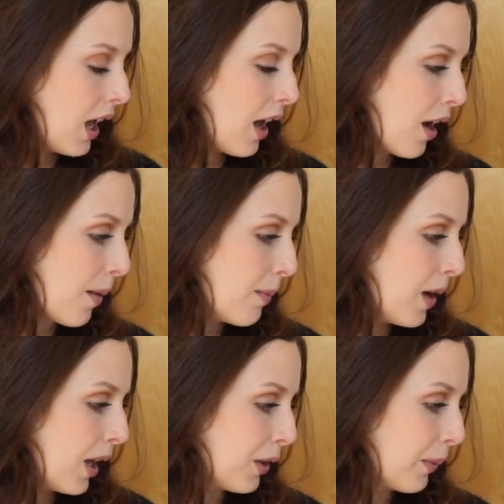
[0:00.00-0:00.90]

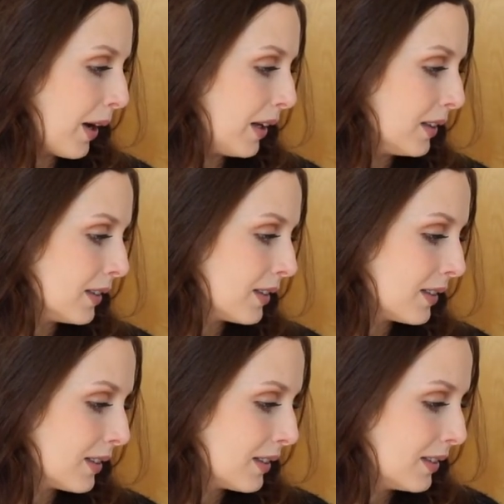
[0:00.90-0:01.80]

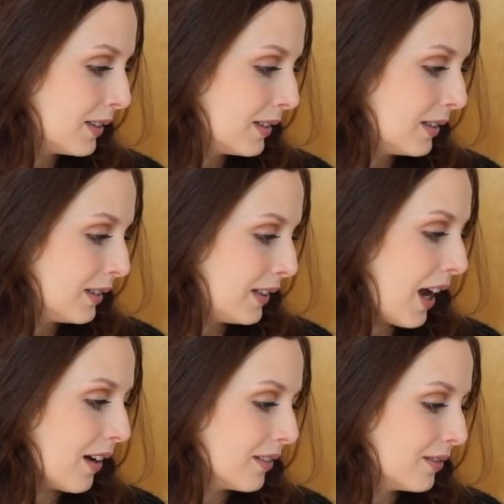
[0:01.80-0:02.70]
Otherwise,
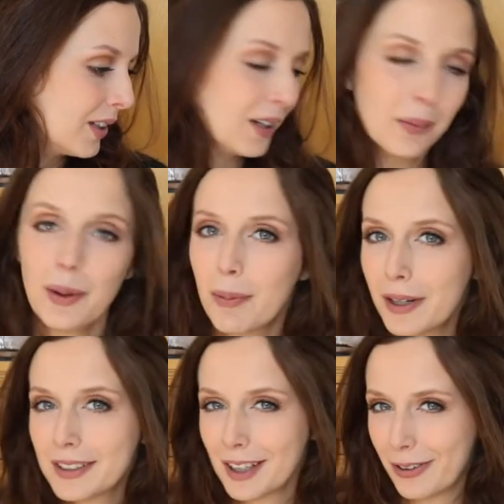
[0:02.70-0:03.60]
yeah, it'll be
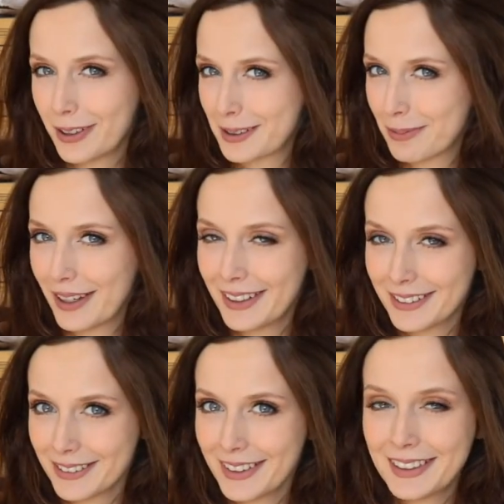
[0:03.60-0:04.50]
pretty
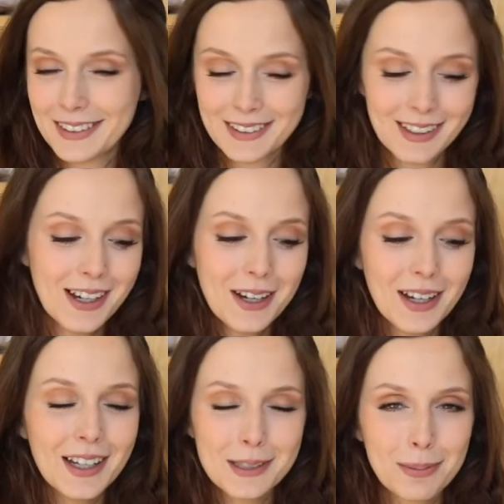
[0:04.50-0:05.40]
self-explanatory.
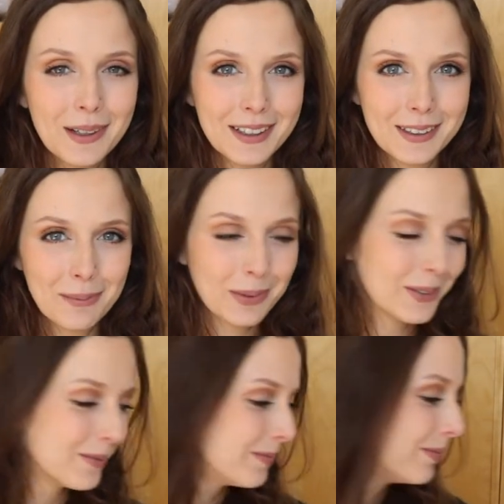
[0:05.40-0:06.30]
It's pretty
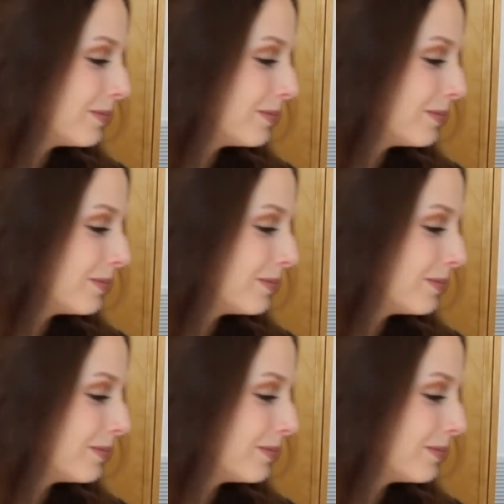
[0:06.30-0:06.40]
simple.